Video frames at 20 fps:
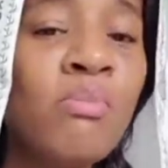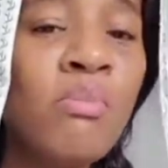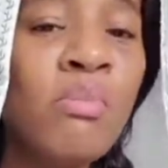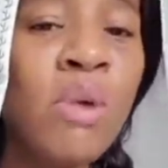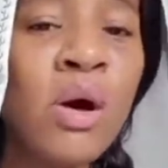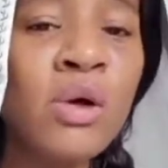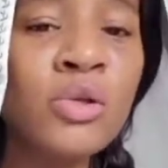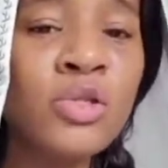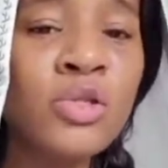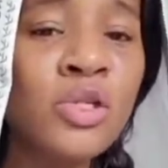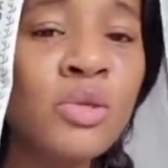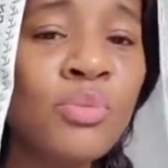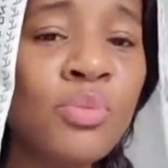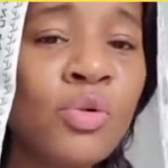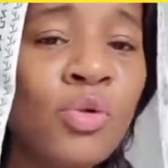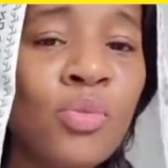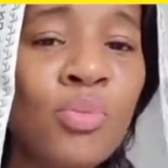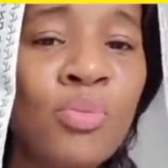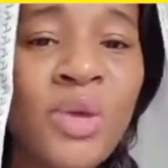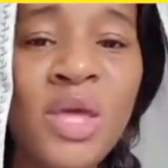
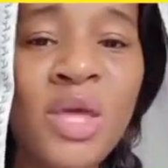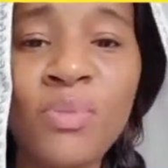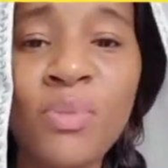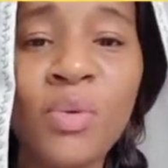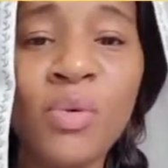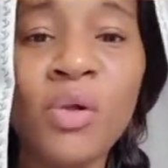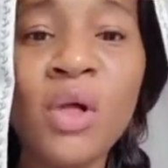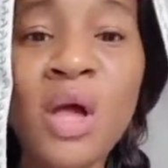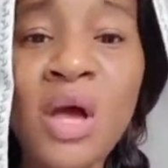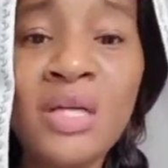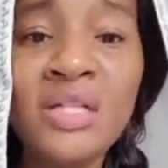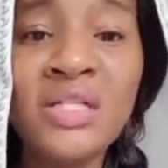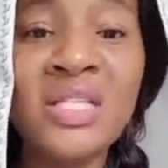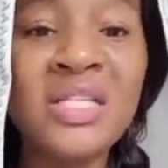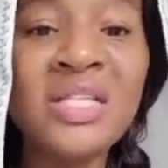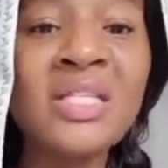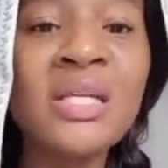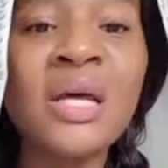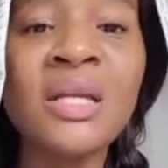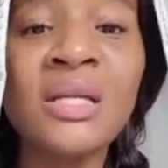multiple people
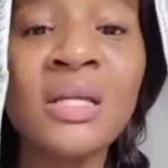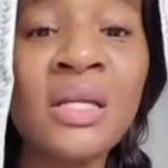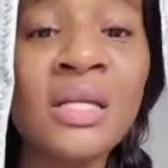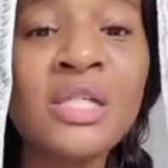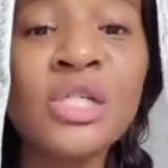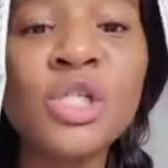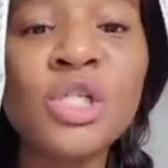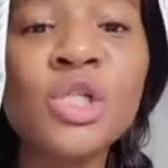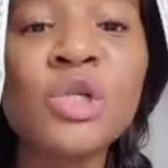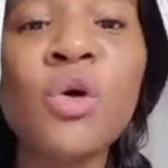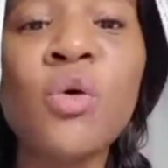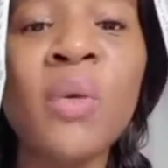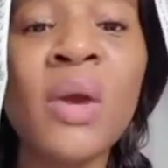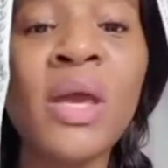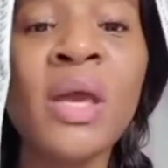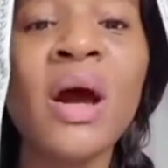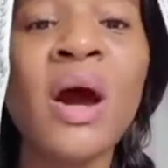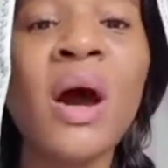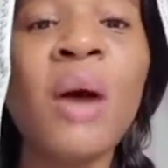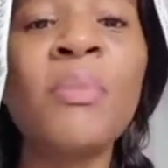suddenly showing
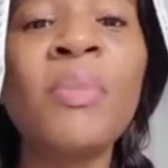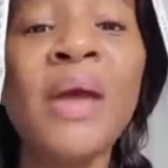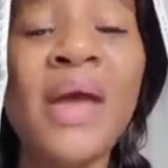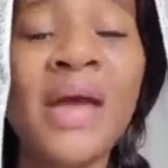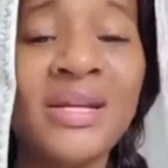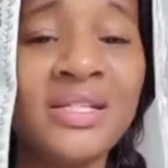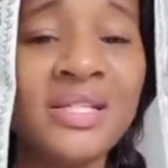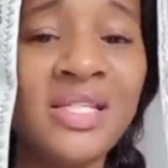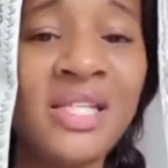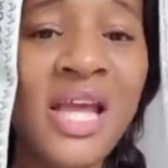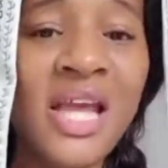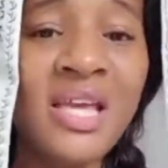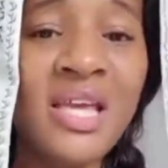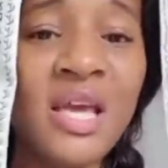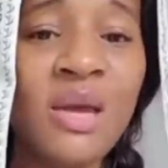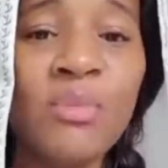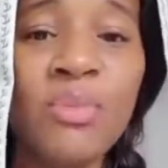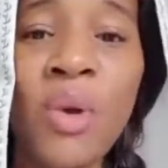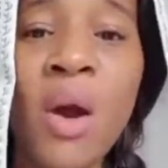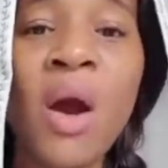up and
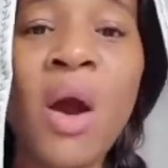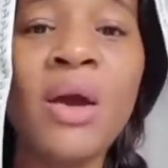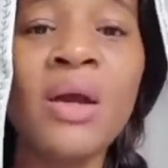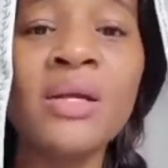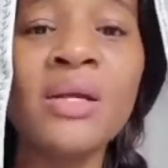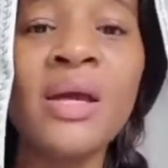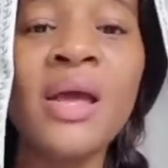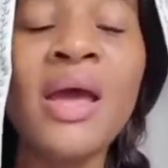taking part.